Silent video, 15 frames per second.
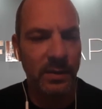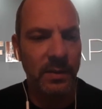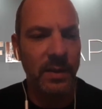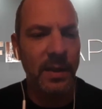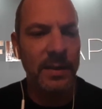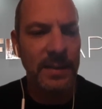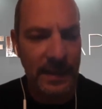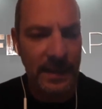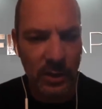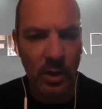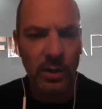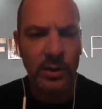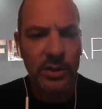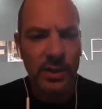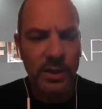
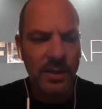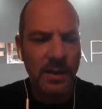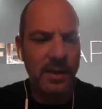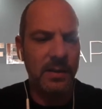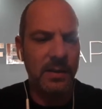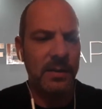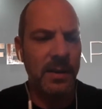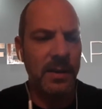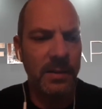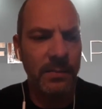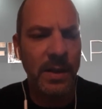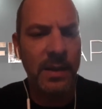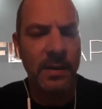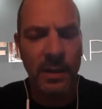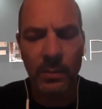technology, and
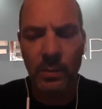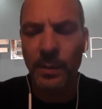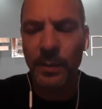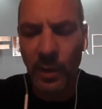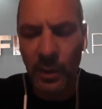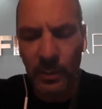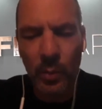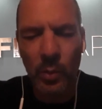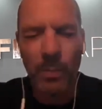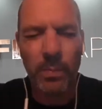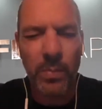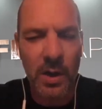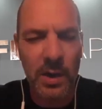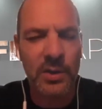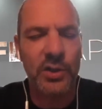there will be not more
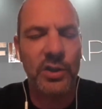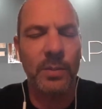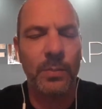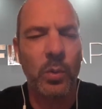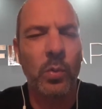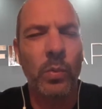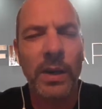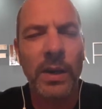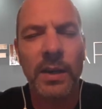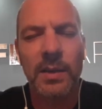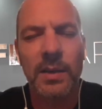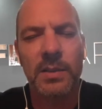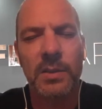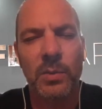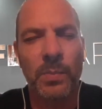partnership or willingness
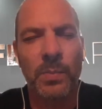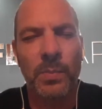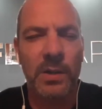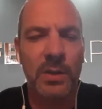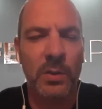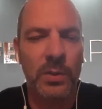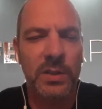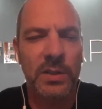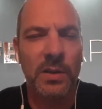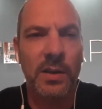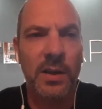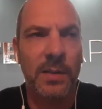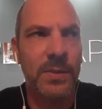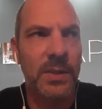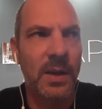to partner with
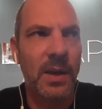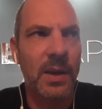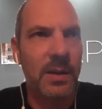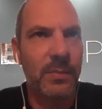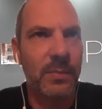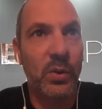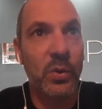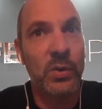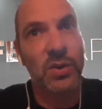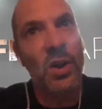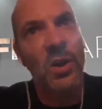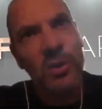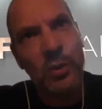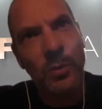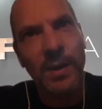startups, because not
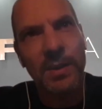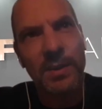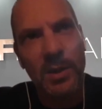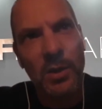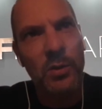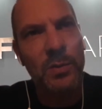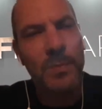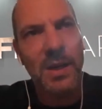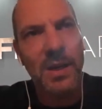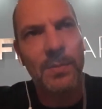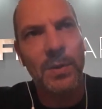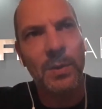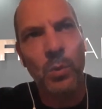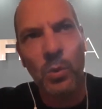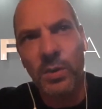doing so is becoming
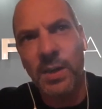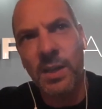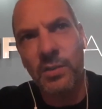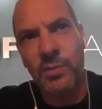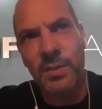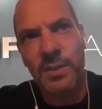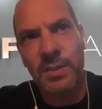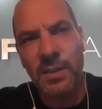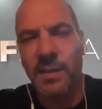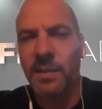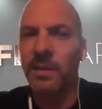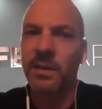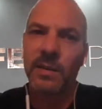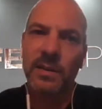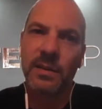more dangerous than
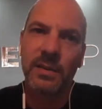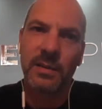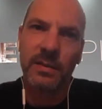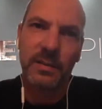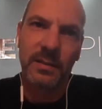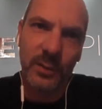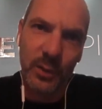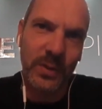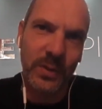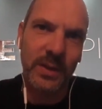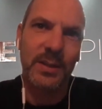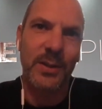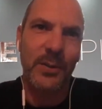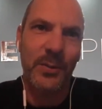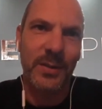doing
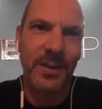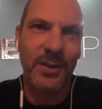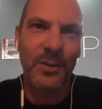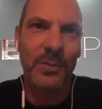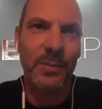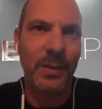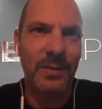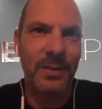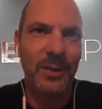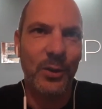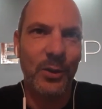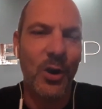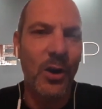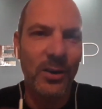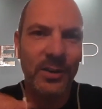so. You
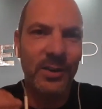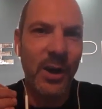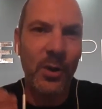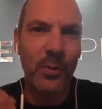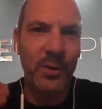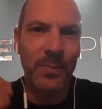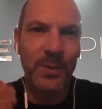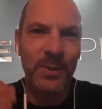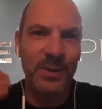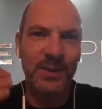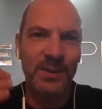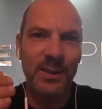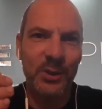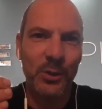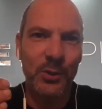can't go with business
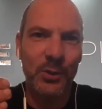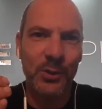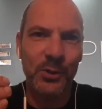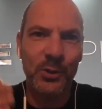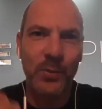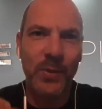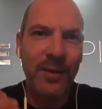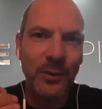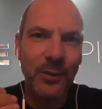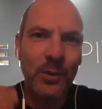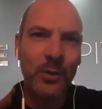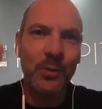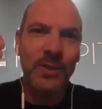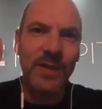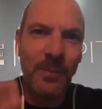as usual, so you have to do
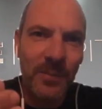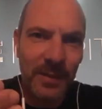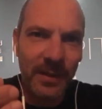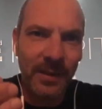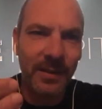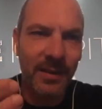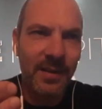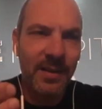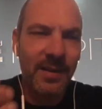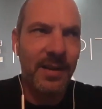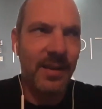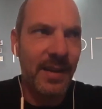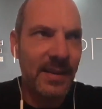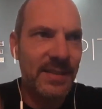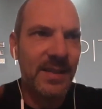something, and
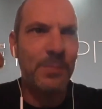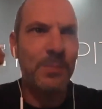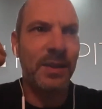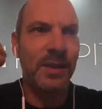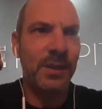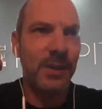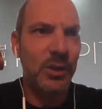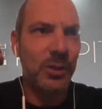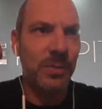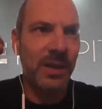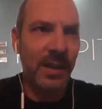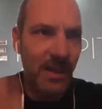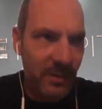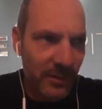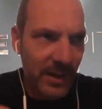that something needs to be
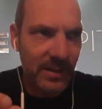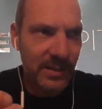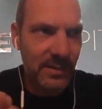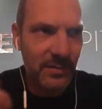innovative.